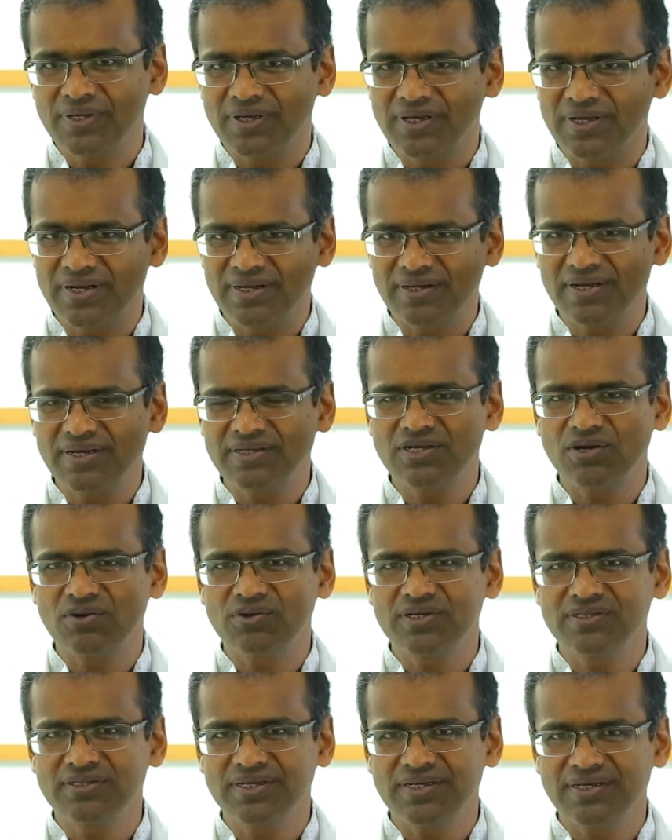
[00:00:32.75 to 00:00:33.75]
ringing
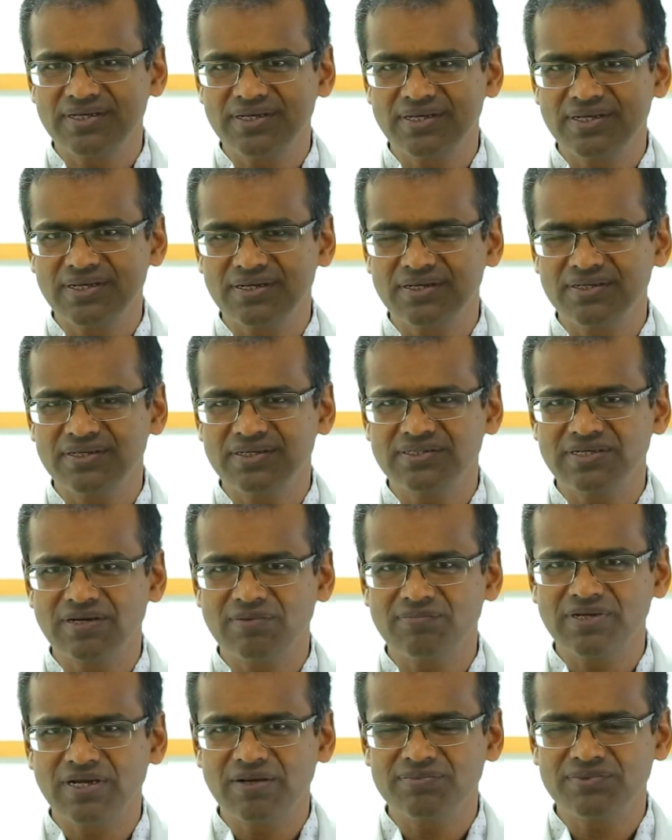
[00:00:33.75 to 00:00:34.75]
sound in the ear,
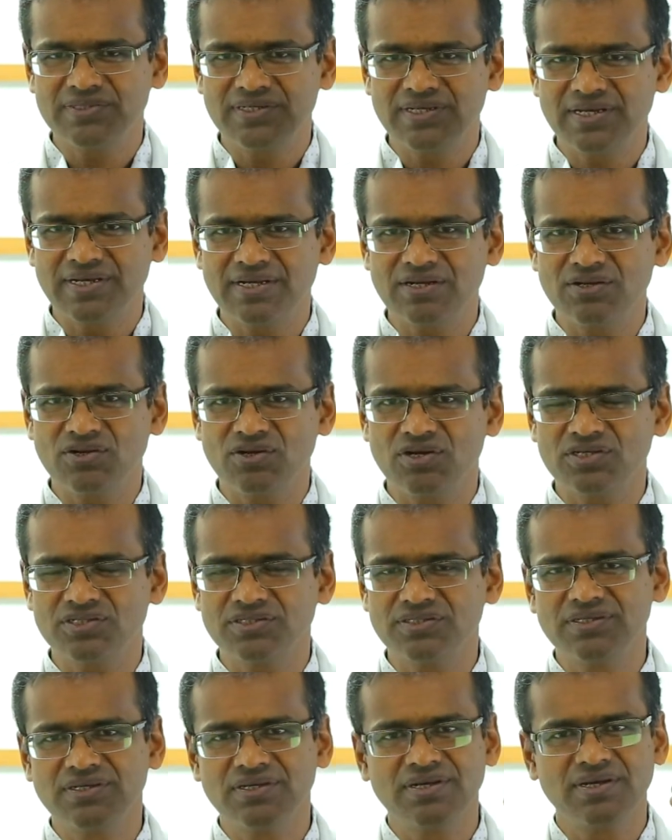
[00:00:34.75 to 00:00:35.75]
sometimes hearing
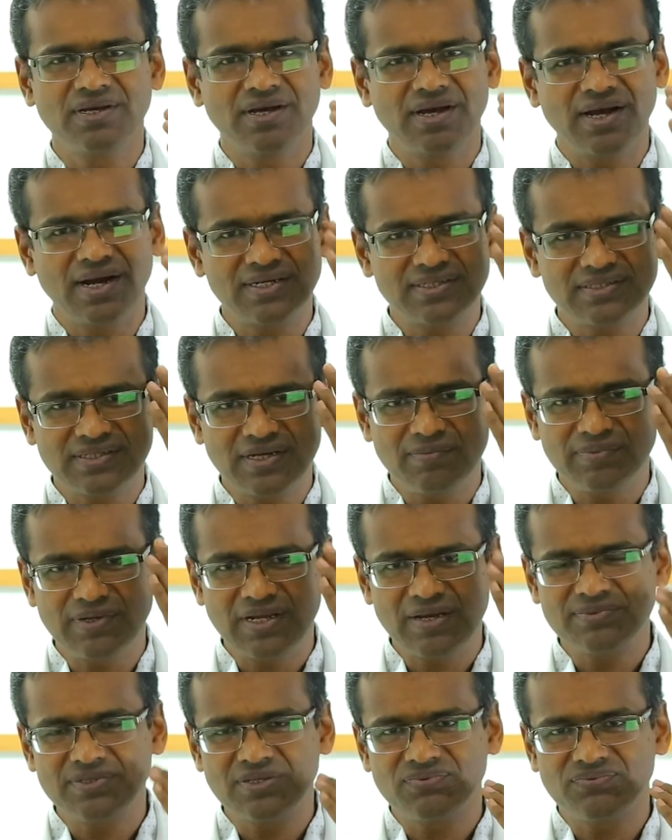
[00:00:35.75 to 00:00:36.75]
loss, and
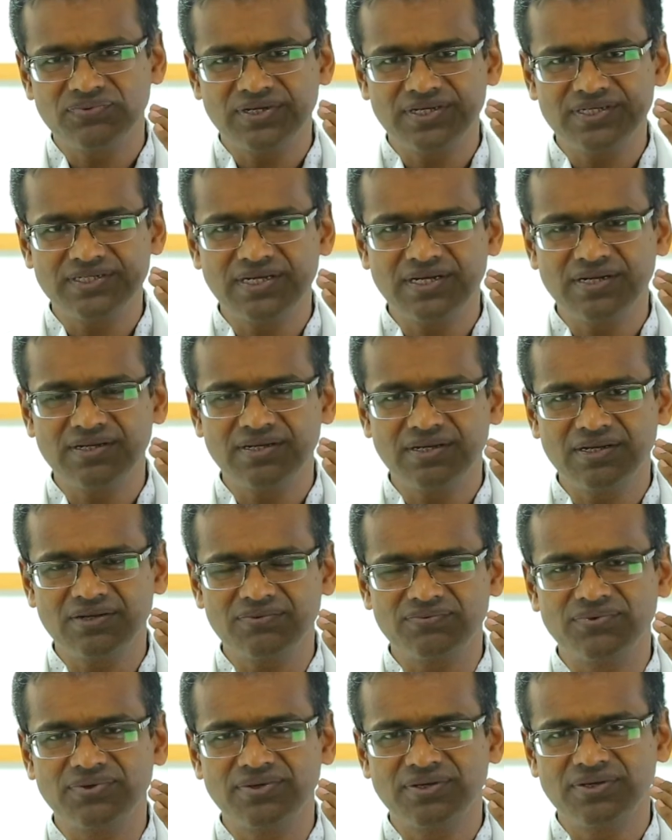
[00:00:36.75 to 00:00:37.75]
sometimes the facial
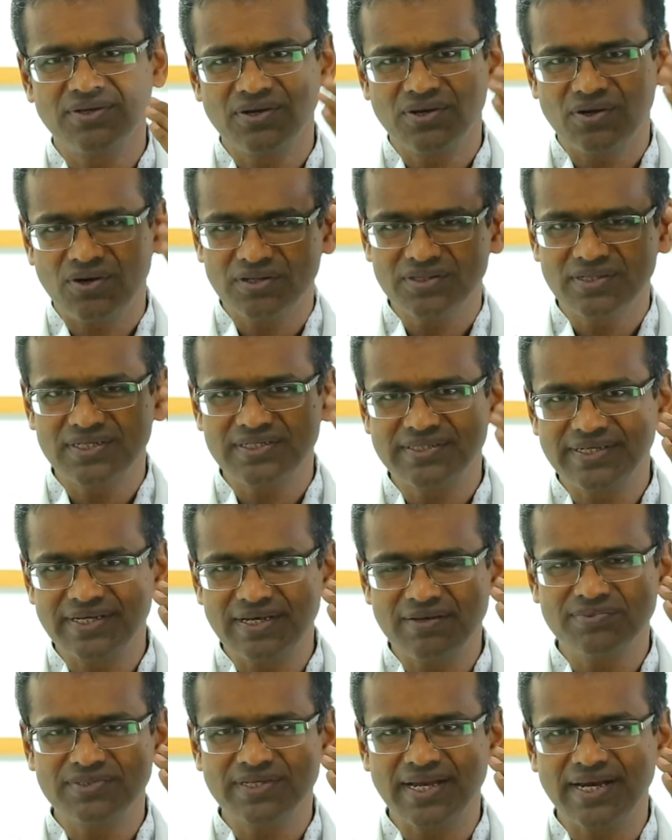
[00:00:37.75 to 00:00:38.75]
nerve on the
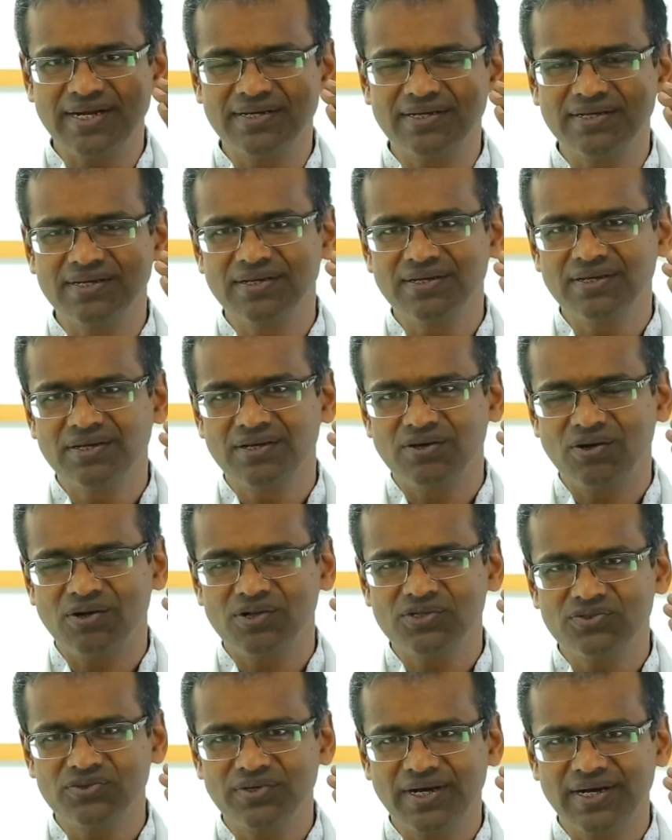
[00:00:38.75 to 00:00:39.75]
same side
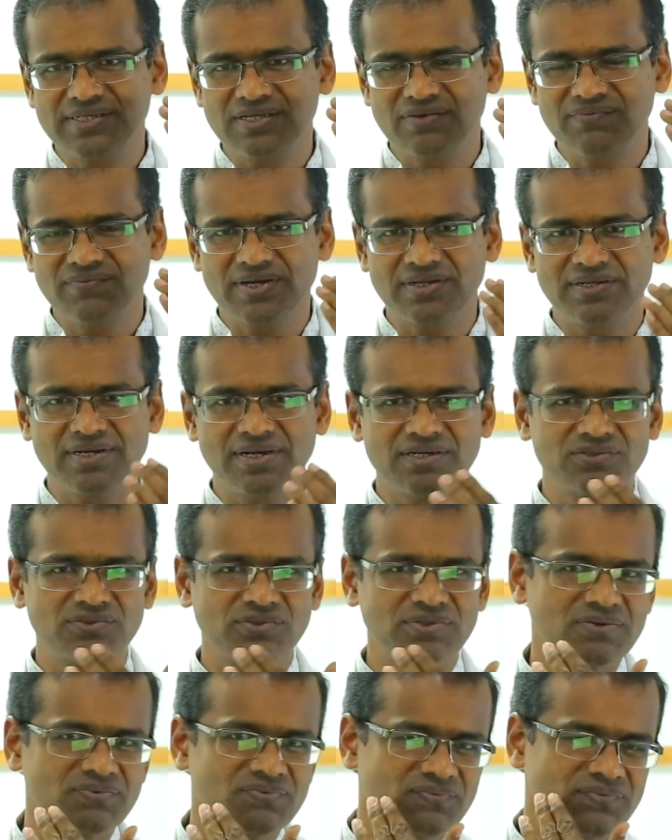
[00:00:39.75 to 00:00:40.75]
also gets affected.
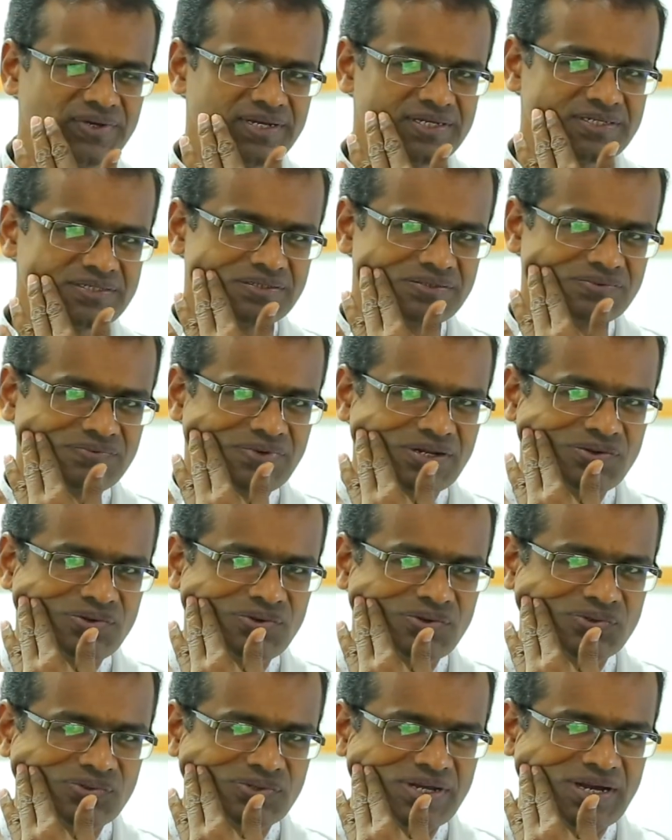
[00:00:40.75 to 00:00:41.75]
So the face will
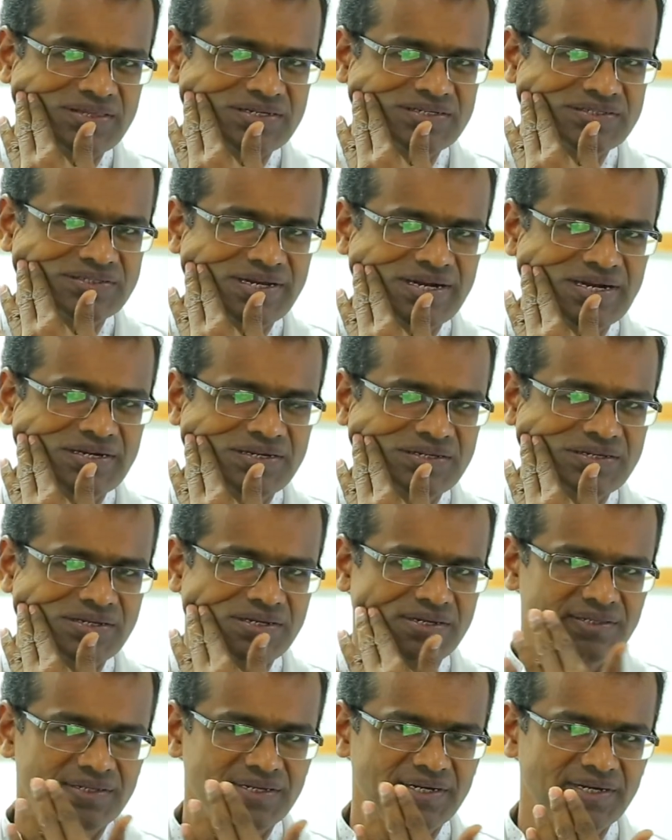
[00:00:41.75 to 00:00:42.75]
go to the other side,
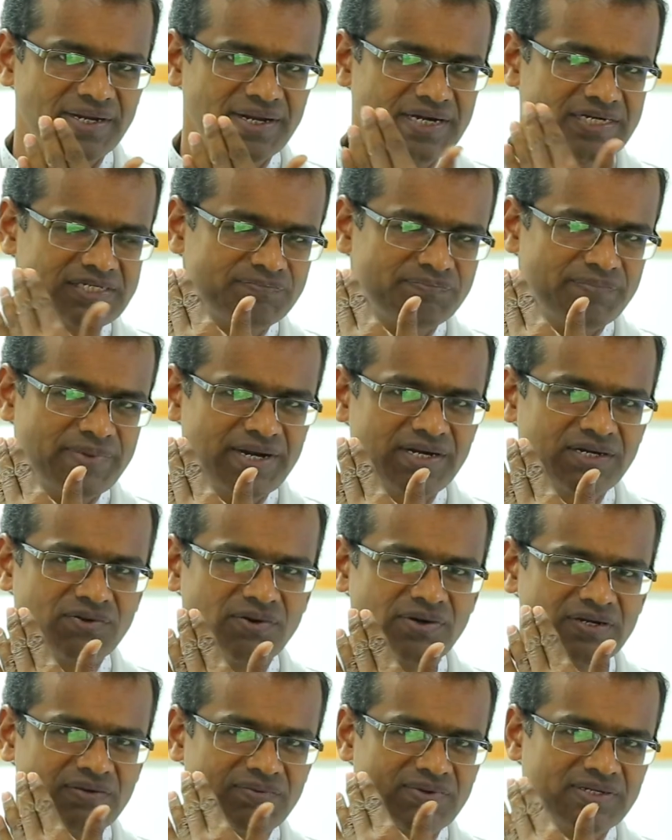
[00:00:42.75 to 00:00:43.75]
it gets bent
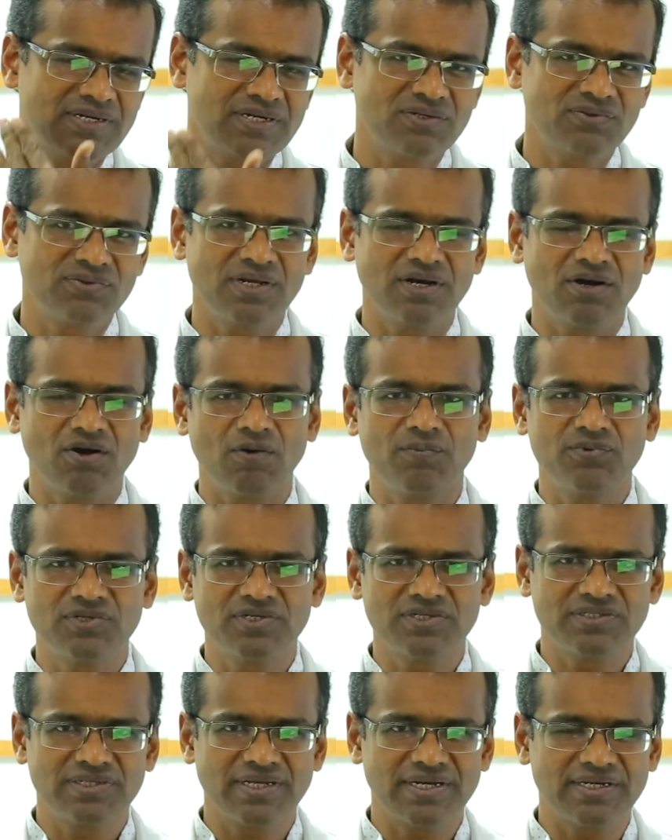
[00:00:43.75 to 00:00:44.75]
or deviated to the
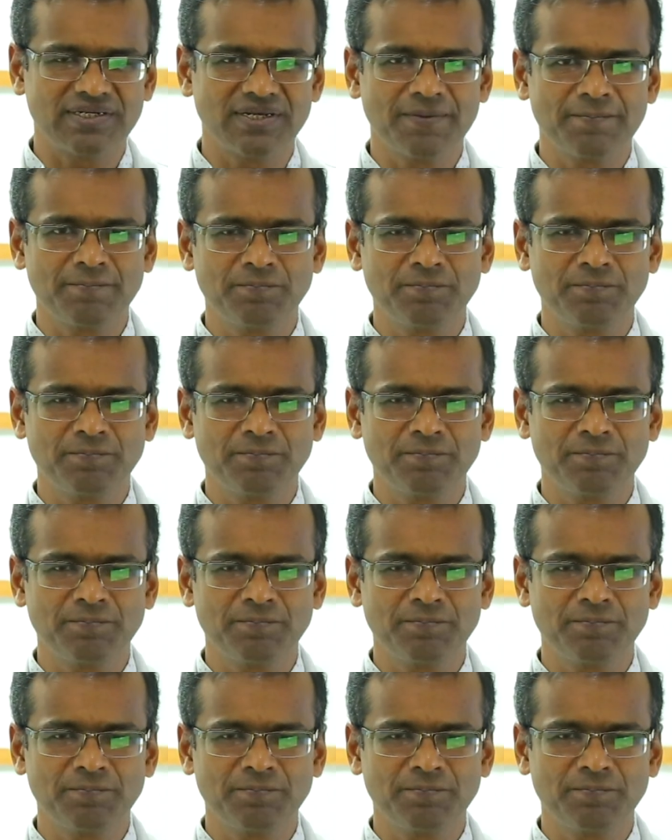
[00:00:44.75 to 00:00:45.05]
opposite side.